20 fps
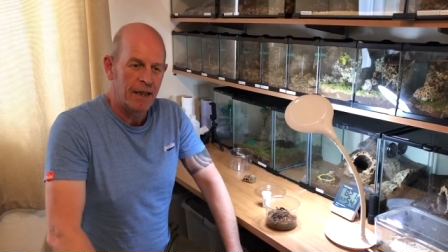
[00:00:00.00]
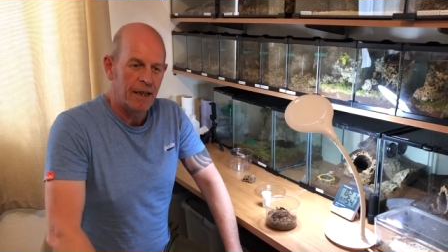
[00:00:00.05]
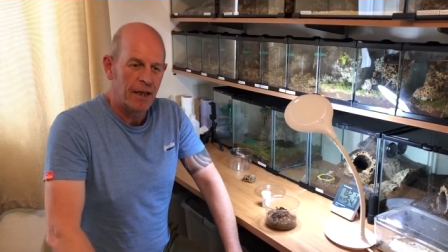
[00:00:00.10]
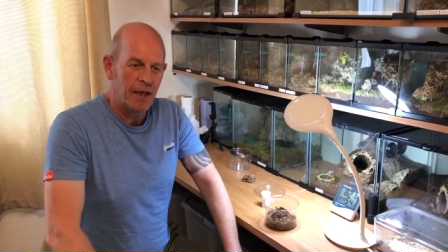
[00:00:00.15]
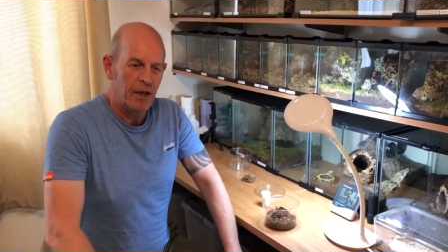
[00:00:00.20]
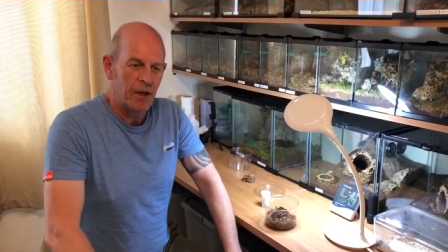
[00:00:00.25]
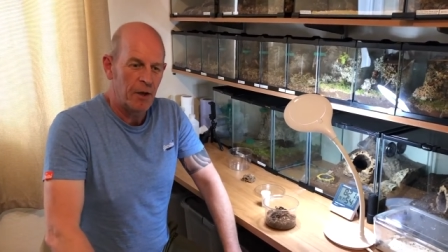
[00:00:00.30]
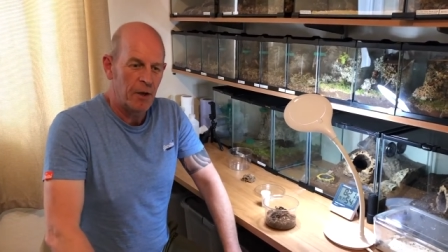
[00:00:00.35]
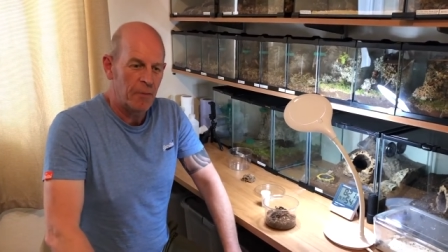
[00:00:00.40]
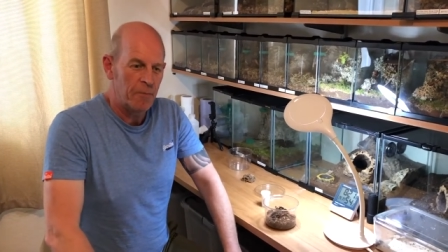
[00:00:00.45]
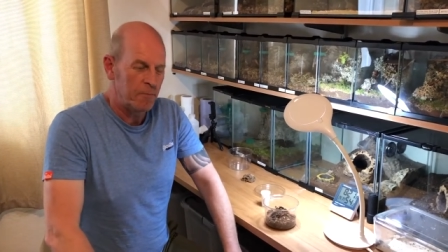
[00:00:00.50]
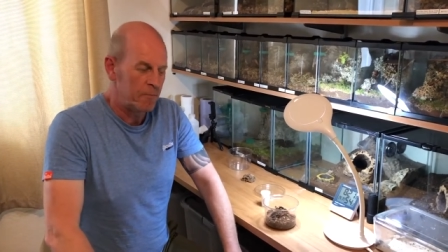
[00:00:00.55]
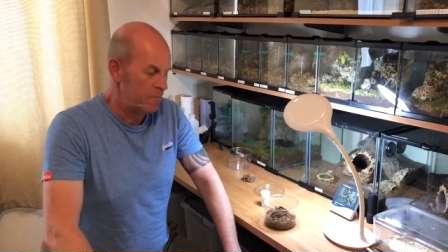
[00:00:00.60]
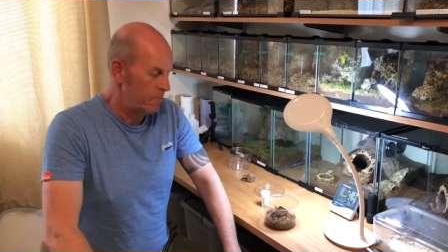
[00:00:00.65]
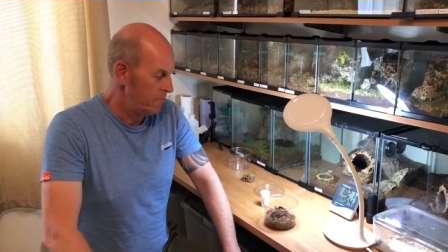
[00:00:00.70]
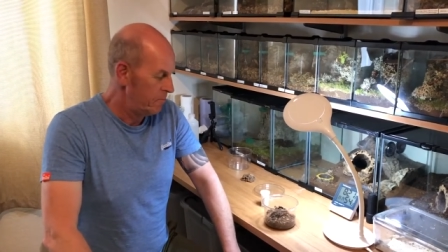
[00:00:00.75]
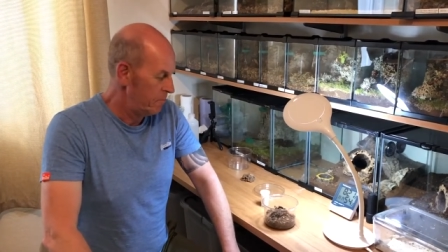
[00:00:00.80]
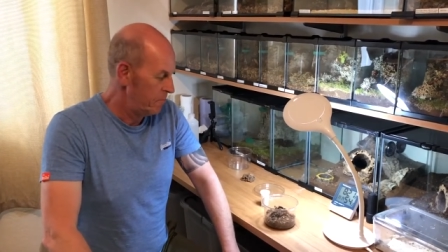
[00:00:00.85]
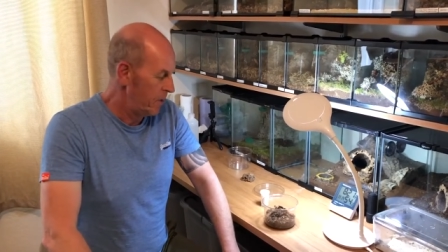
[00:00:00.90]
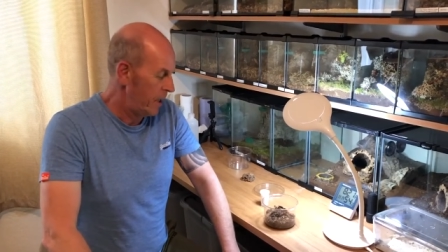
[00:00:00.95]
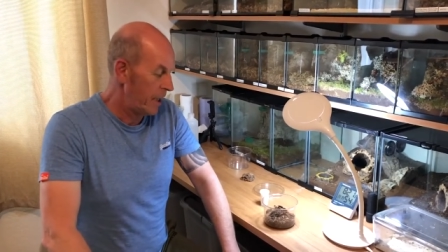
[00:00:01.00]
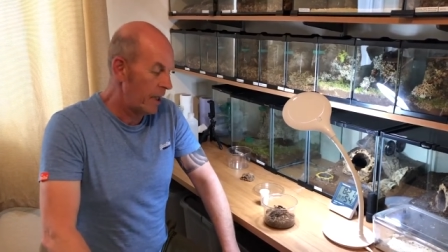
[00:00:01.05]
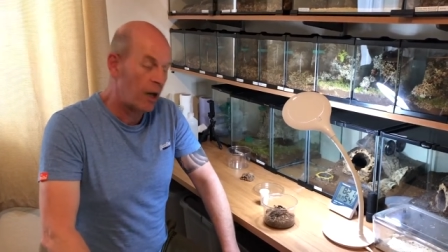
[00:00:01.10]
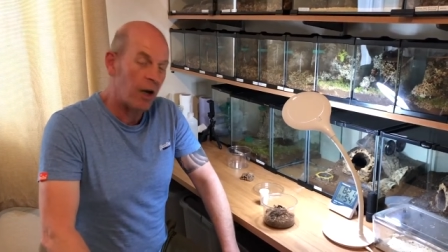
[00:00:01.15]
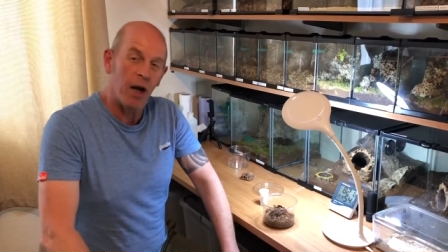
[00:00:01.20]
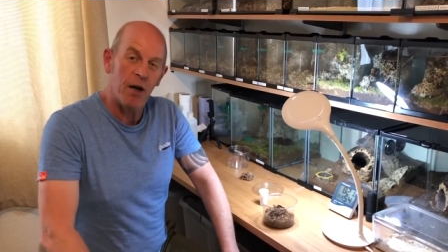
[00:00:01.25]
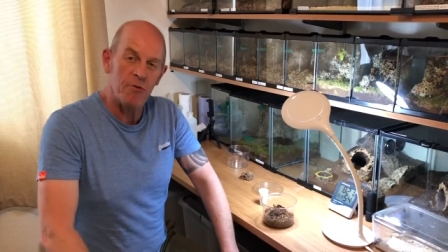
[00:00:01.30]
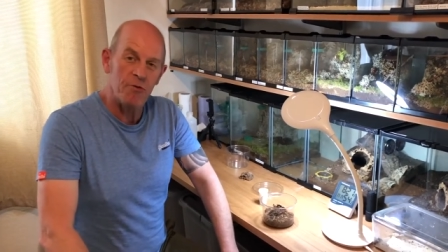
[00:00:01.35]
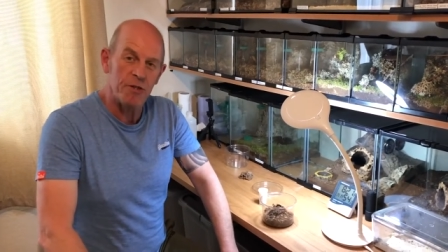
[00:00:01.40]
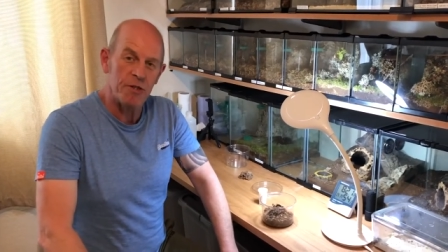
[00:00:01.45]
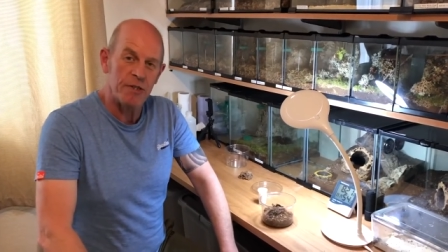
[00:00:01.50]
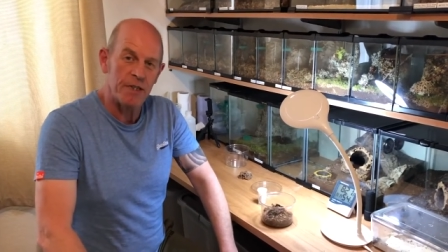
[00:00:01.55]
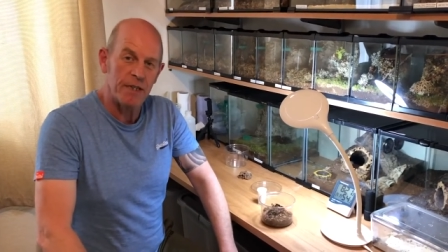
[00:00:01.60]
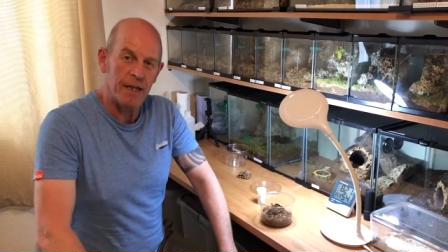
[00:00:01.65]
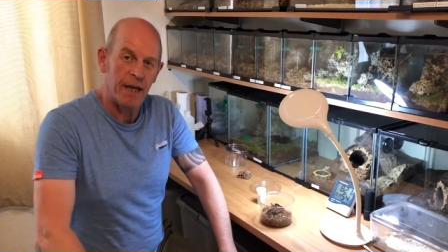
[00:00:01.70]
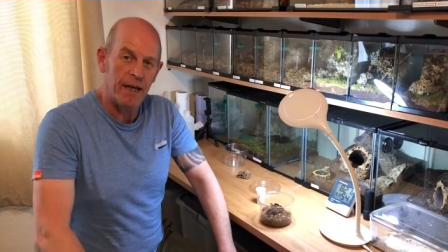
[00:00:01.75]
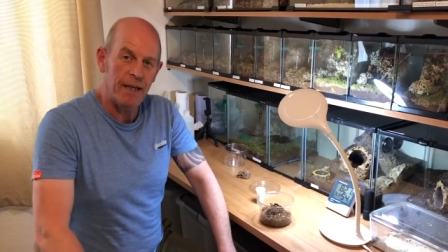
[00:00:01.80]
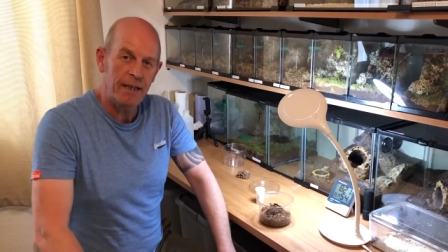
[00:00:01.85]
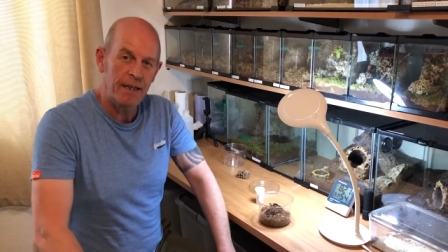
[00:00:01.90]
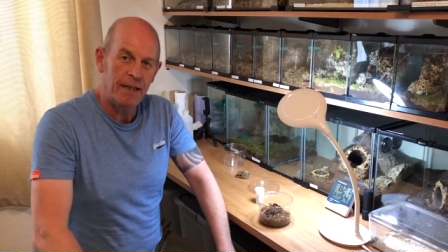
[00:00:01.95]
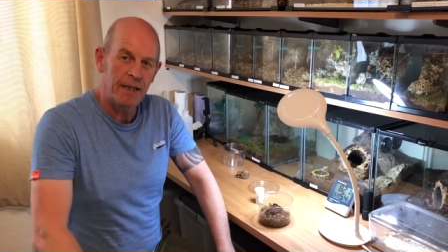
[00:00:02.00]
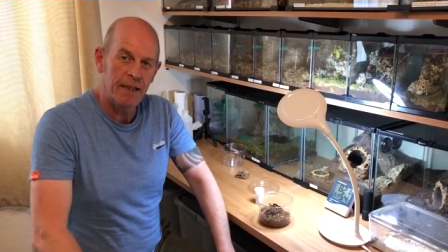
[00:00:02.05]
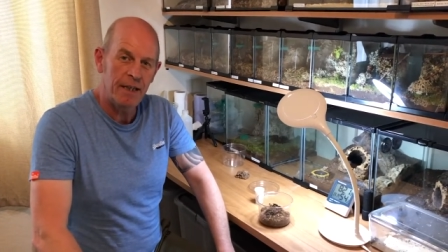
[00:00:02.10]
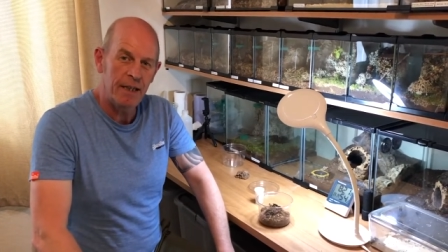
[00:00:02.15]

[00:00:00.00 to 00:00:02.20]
um, enclosure today